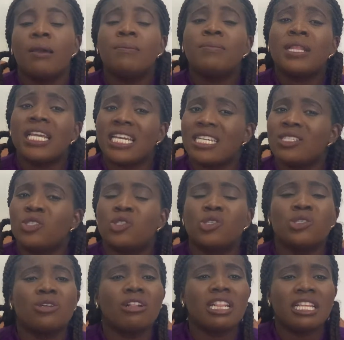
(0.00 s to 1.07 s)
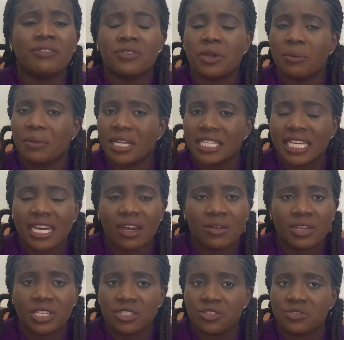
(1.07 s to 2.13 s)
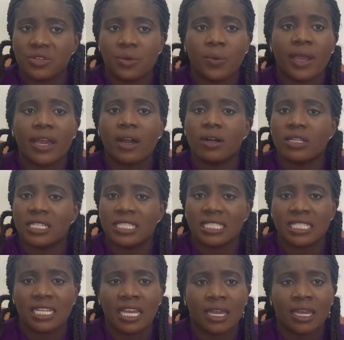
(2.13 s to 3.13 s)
Please do not leave your medical history when going